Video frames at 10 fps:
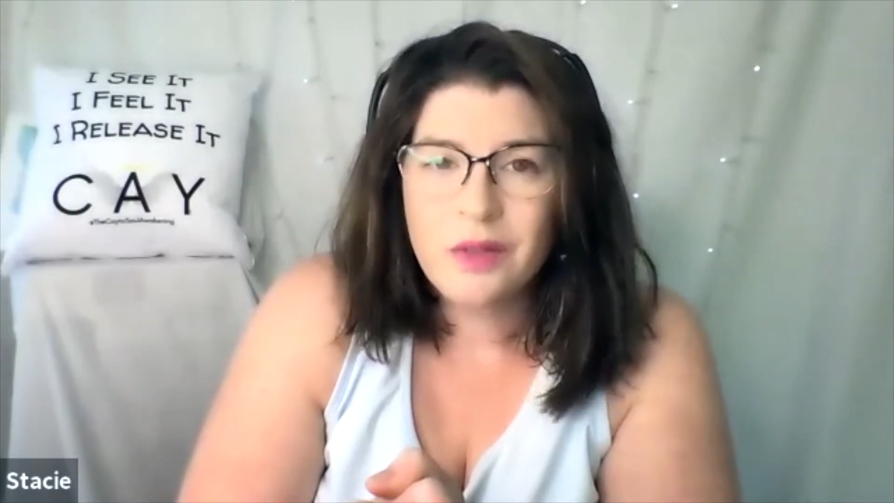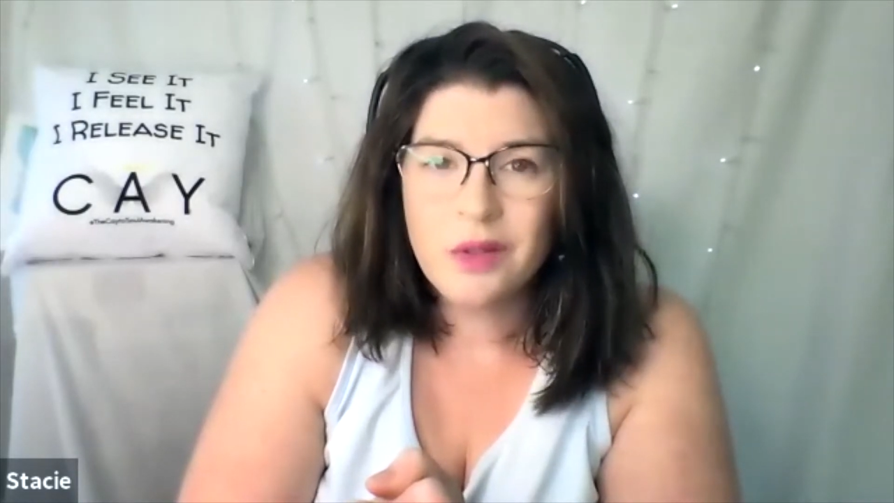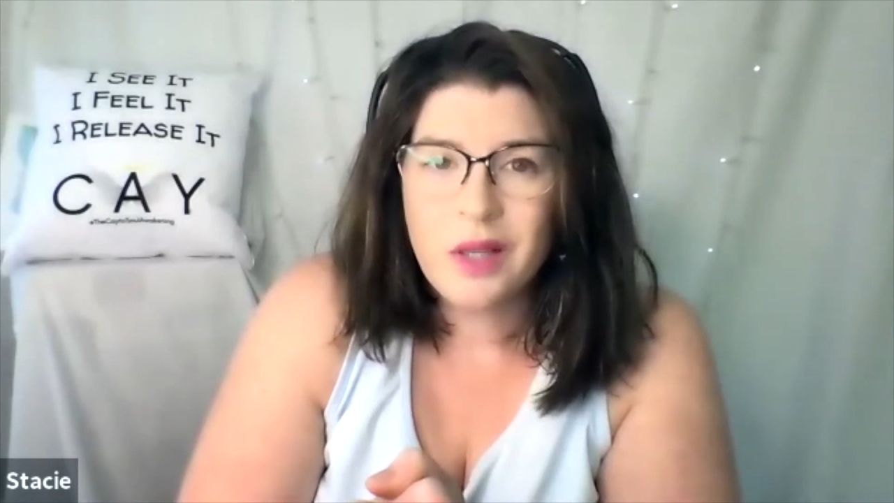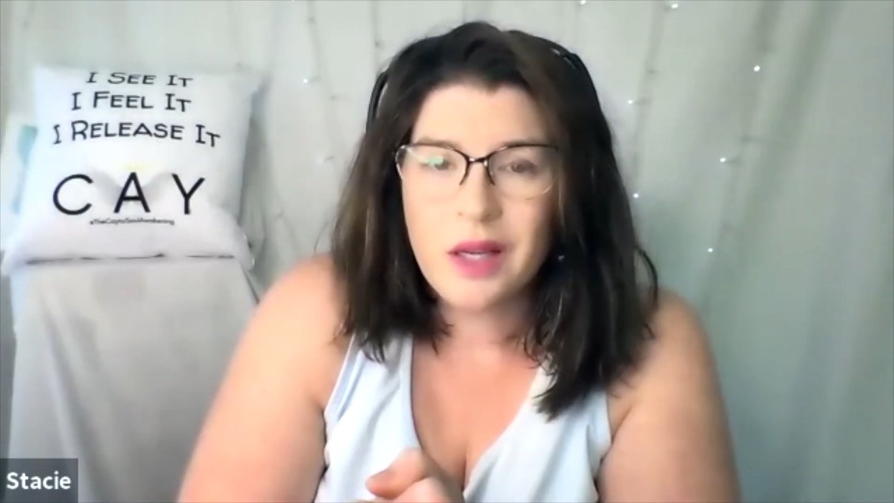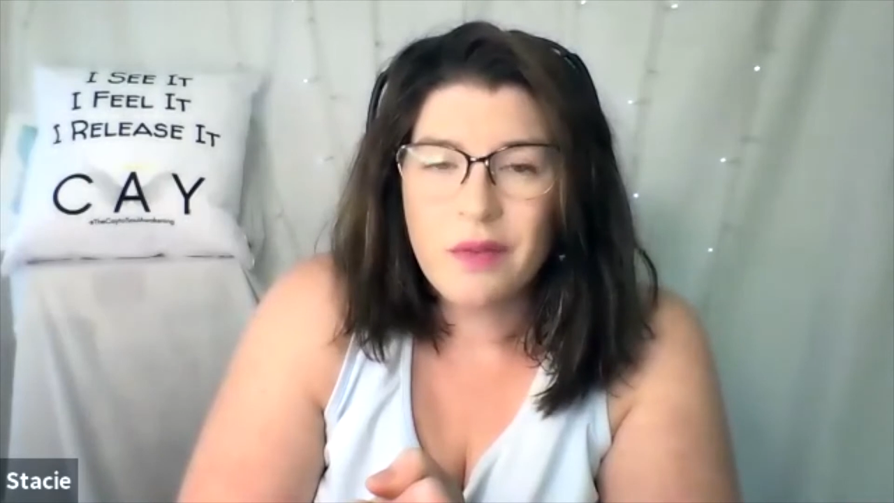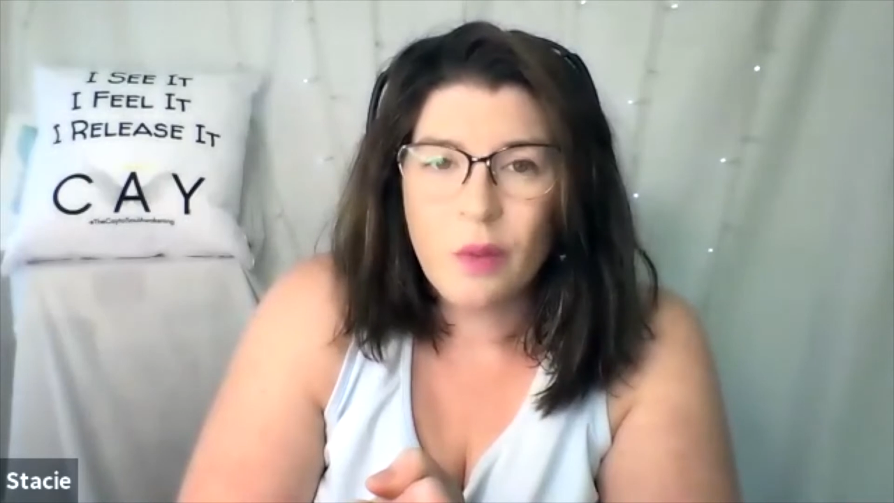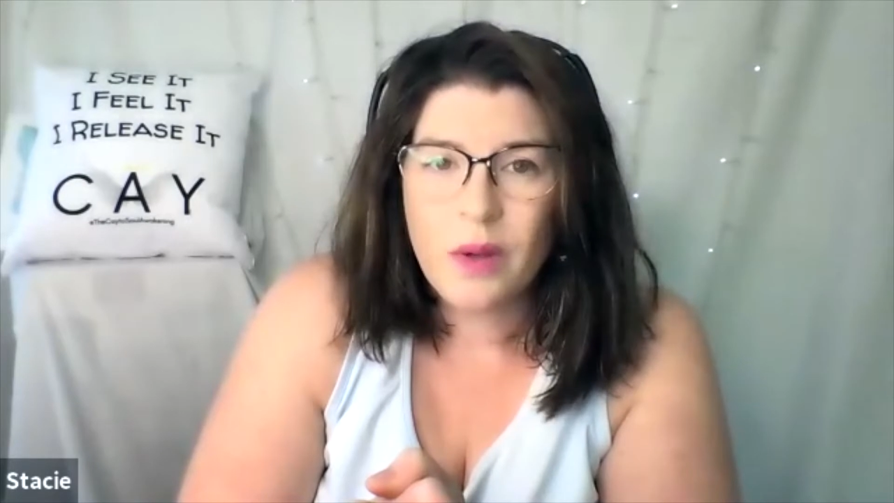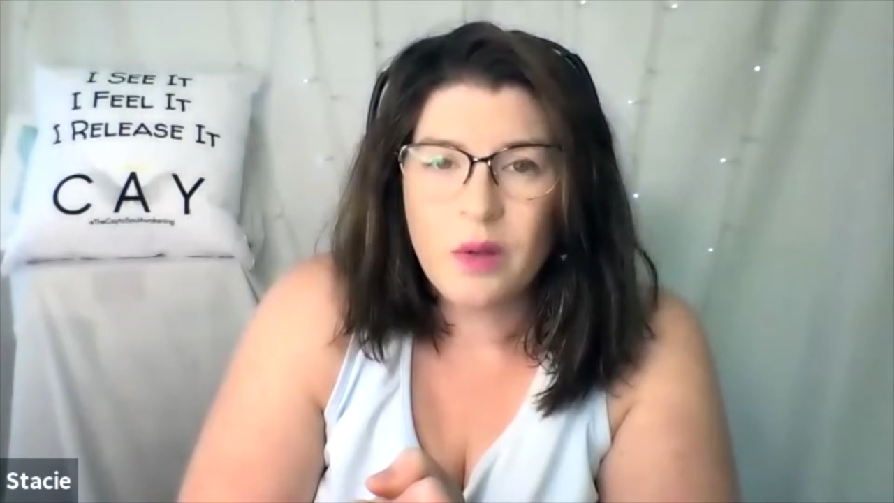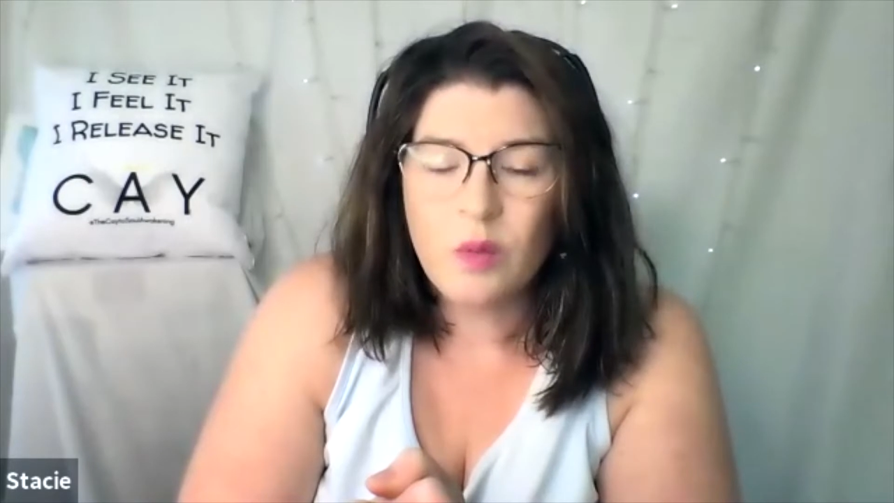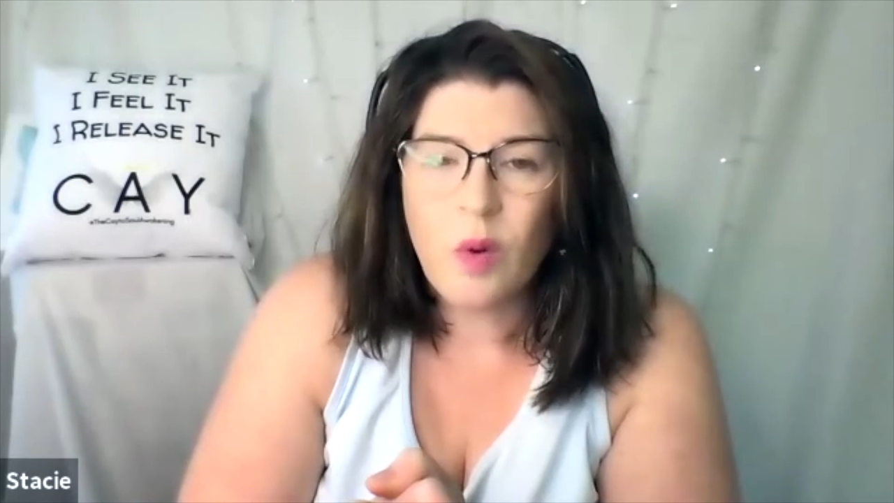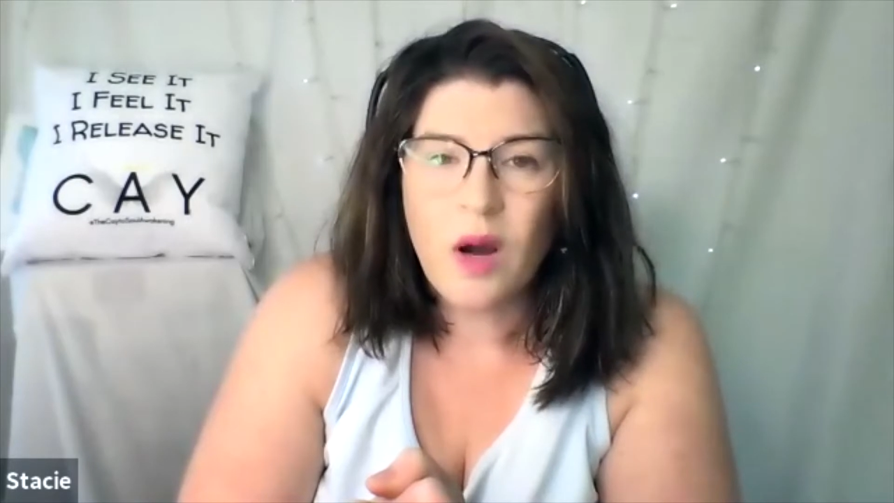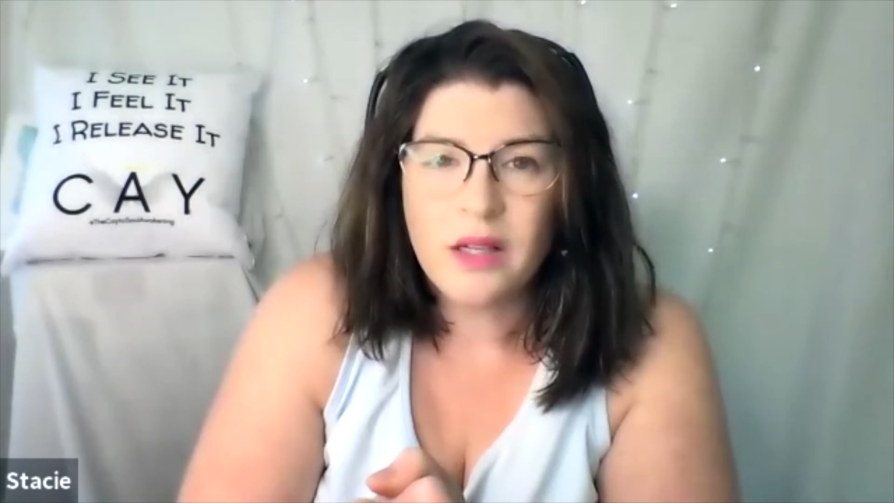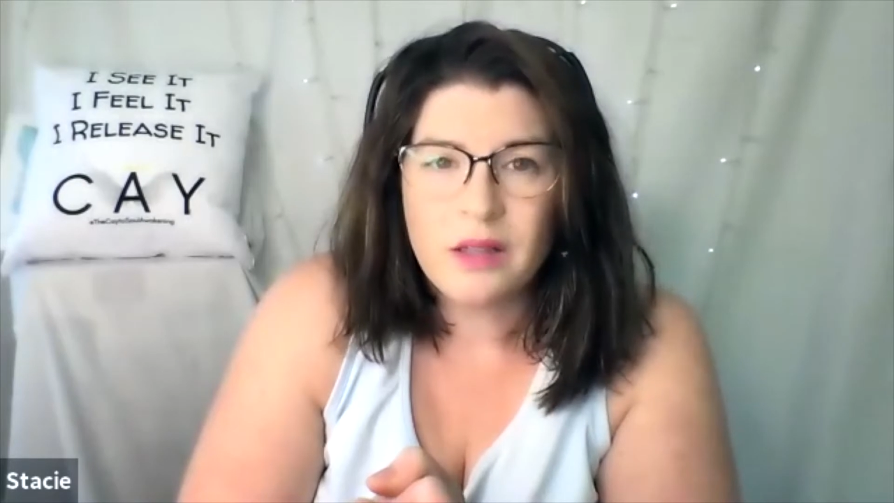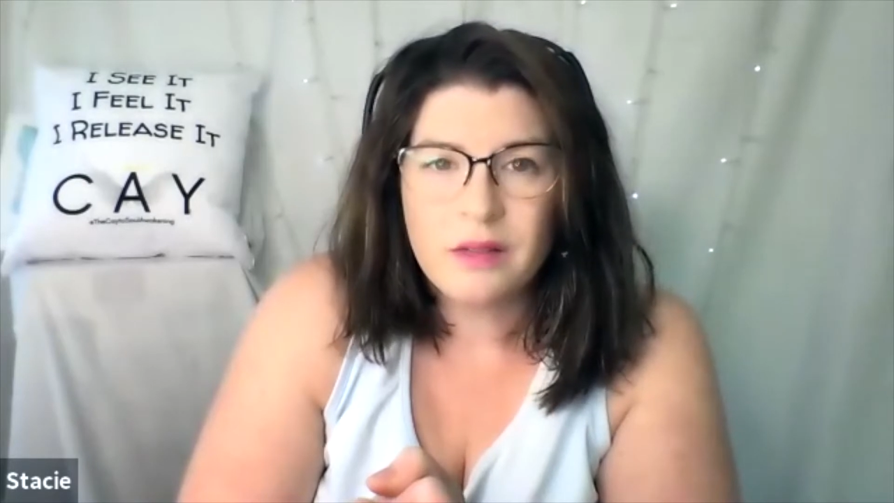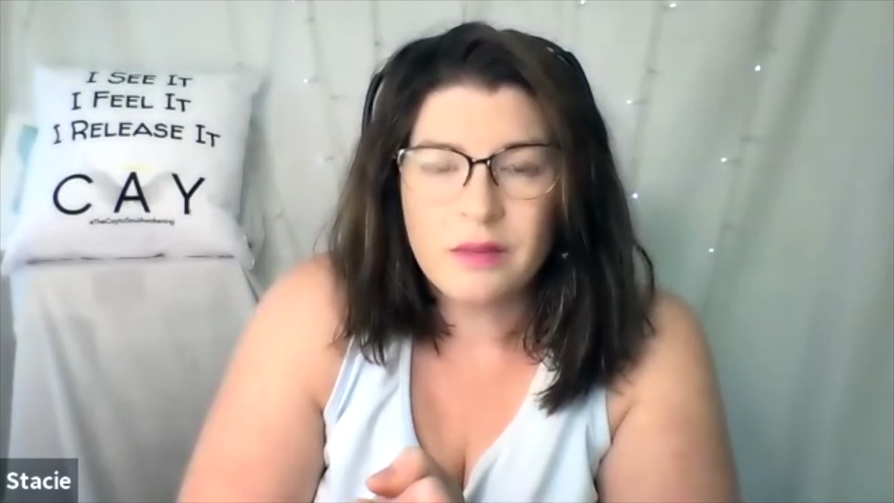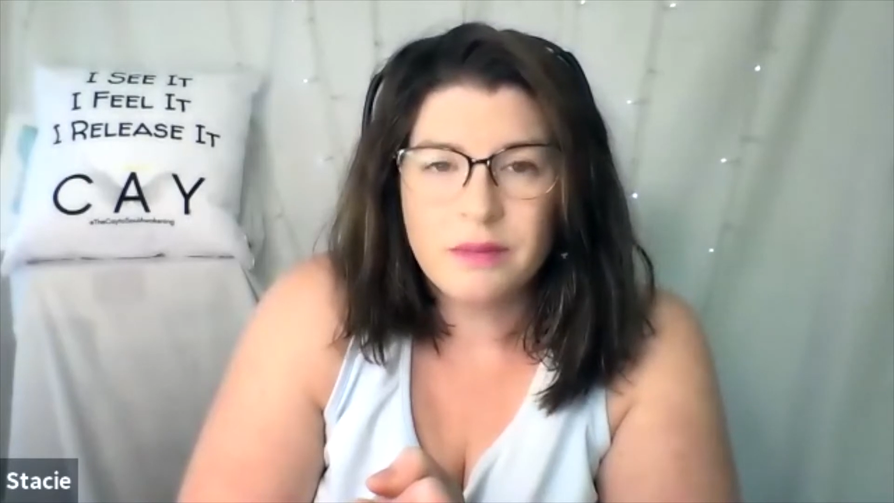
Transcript: your life the way you want it.